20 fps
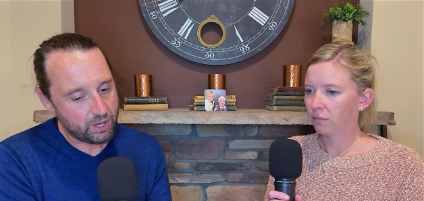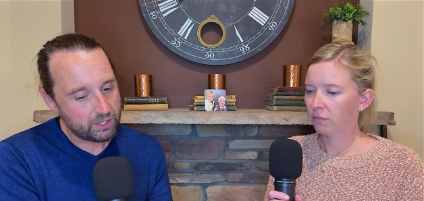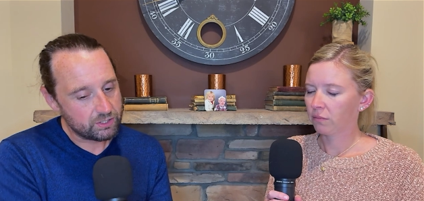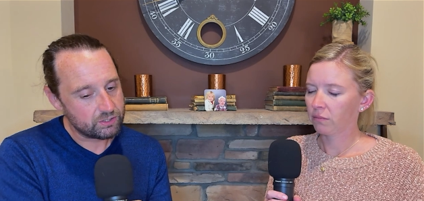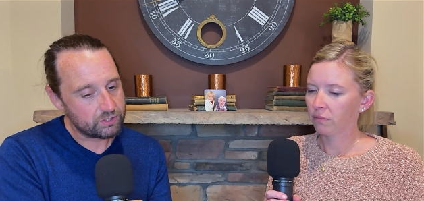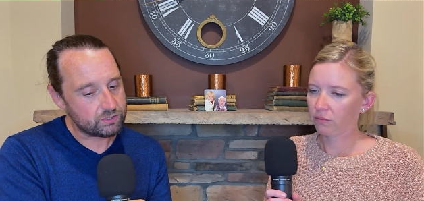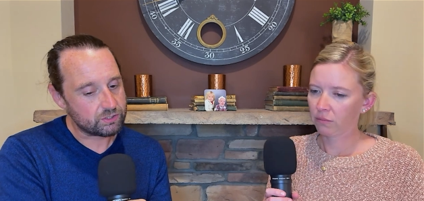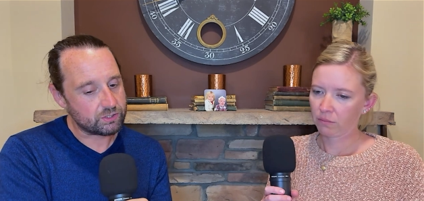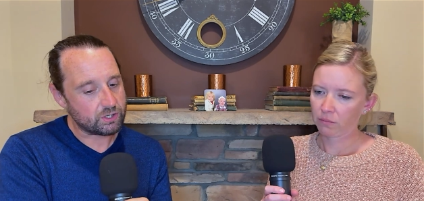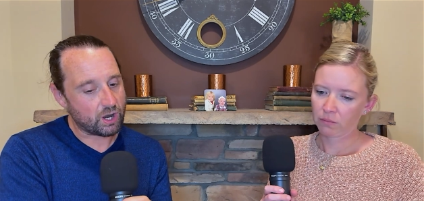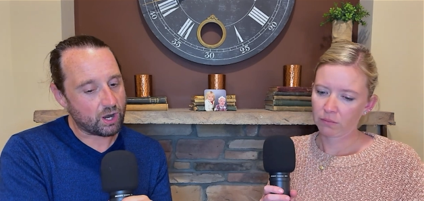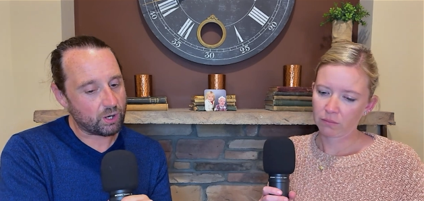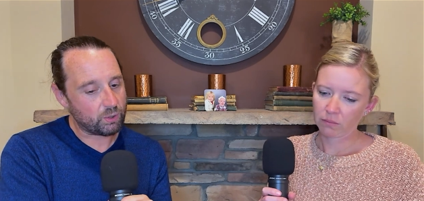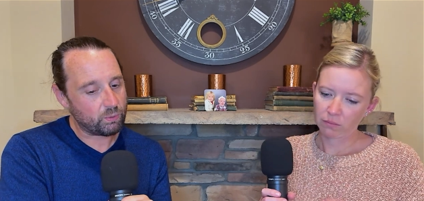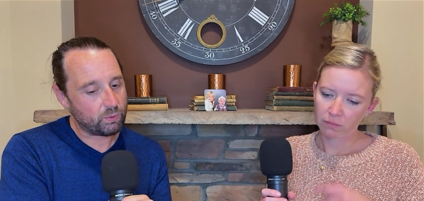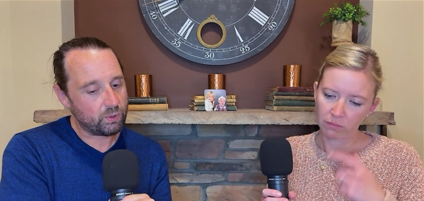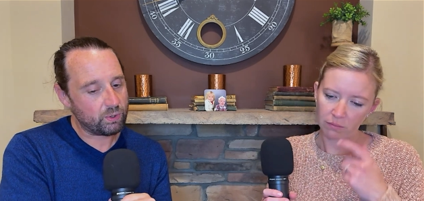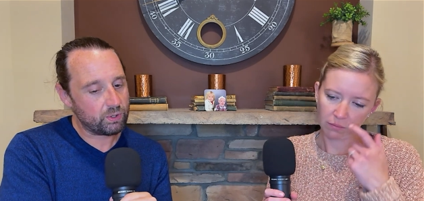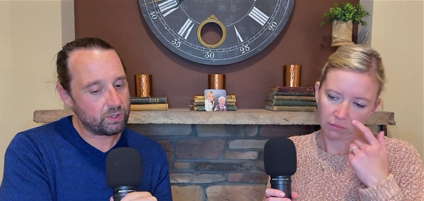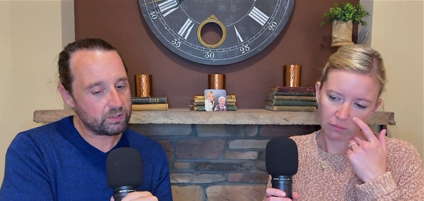Speaker 1: Star
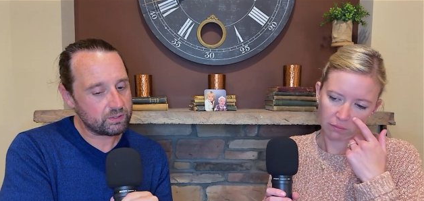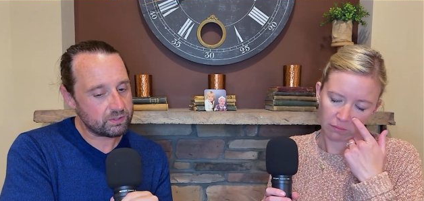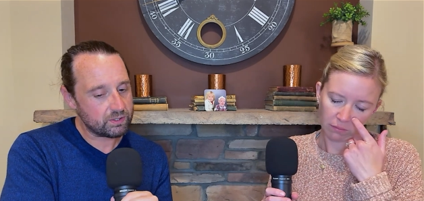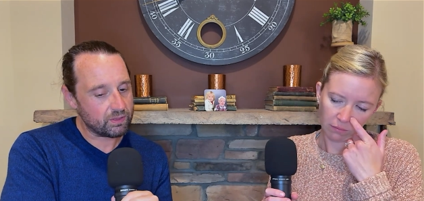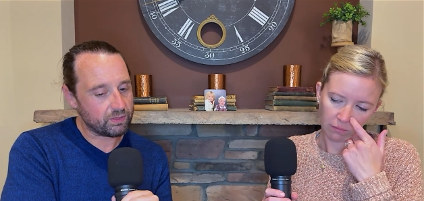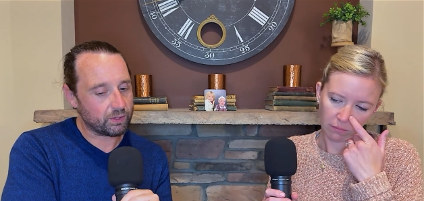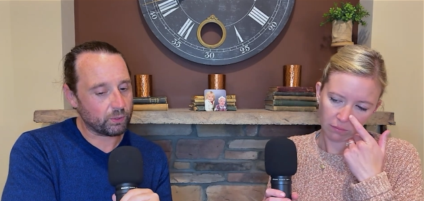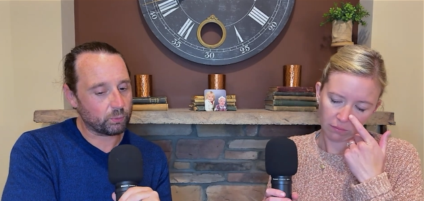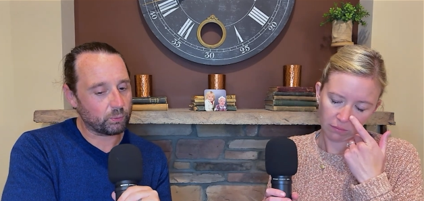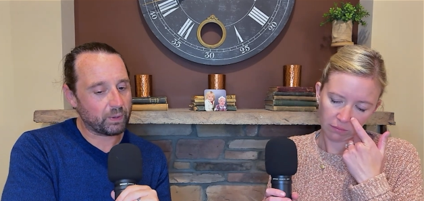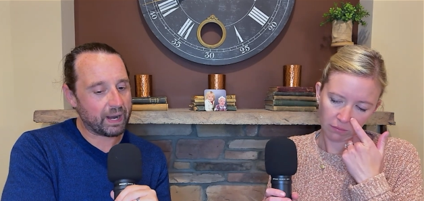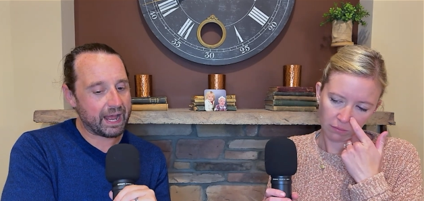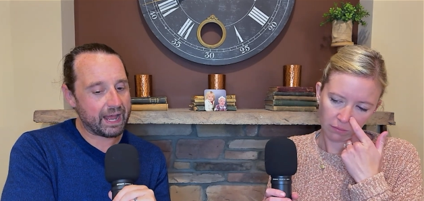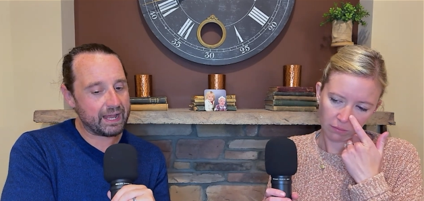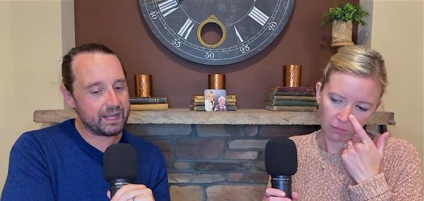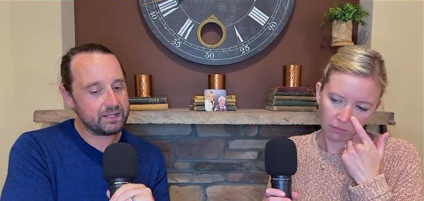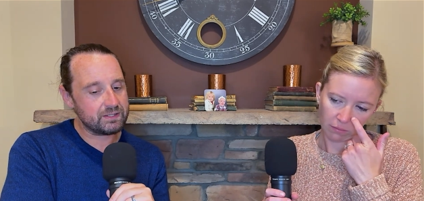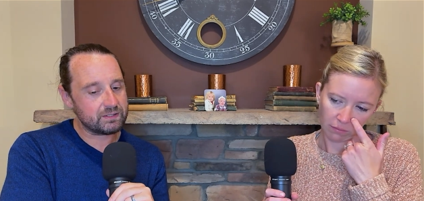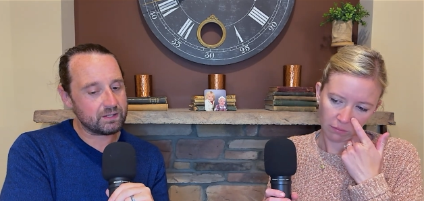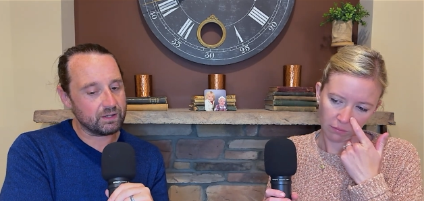Wars, The
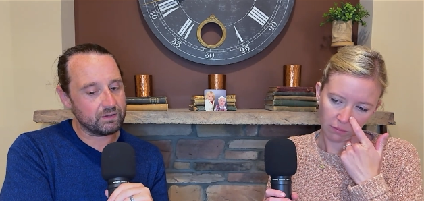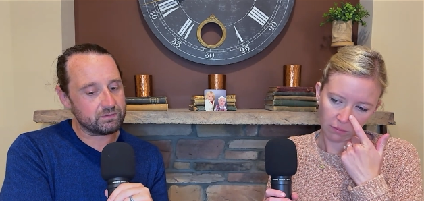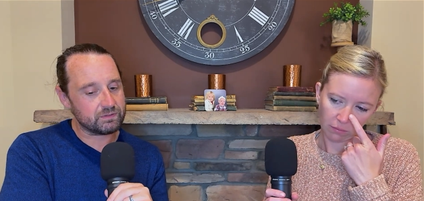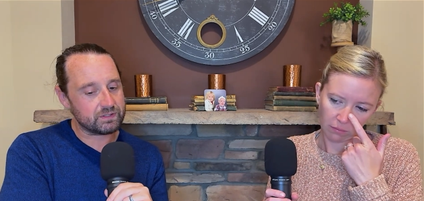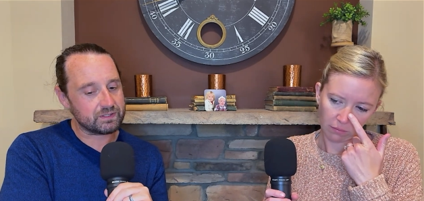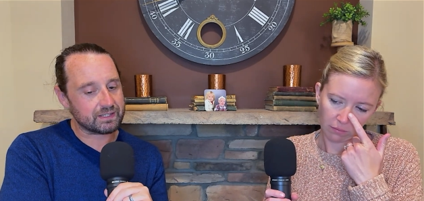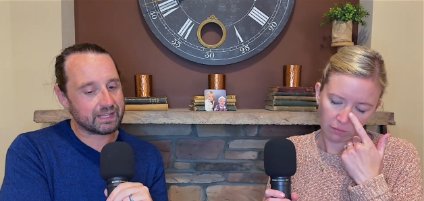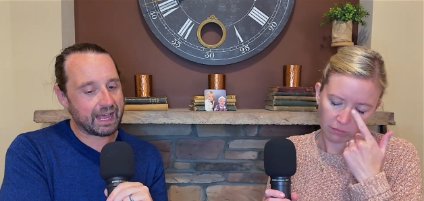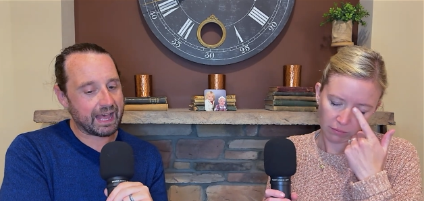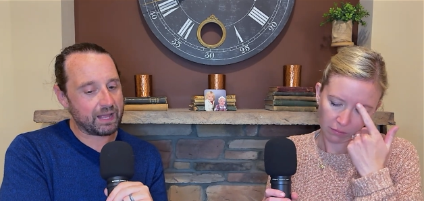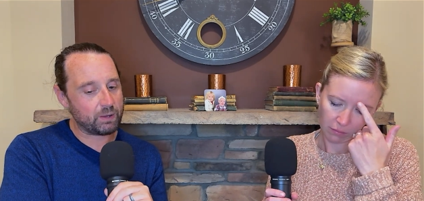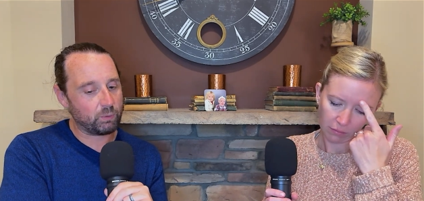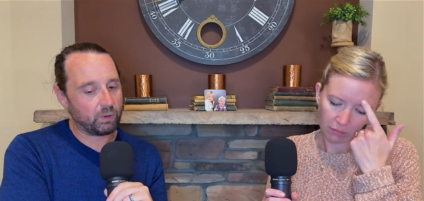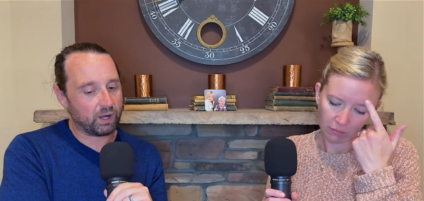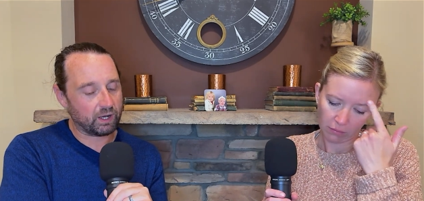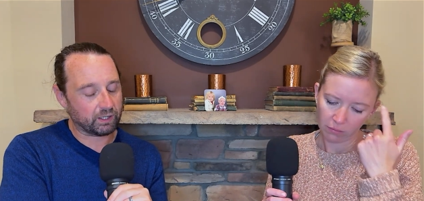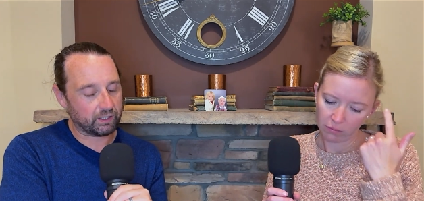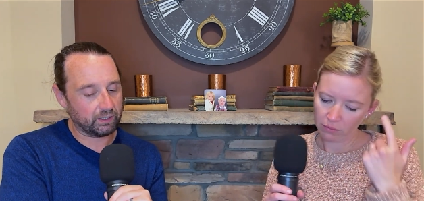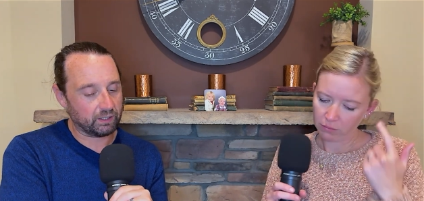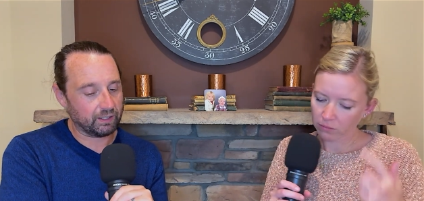Rise of
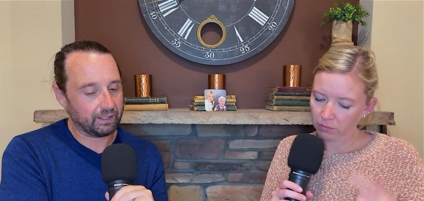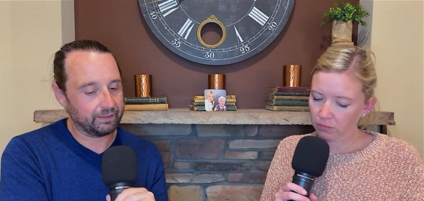Skywalker.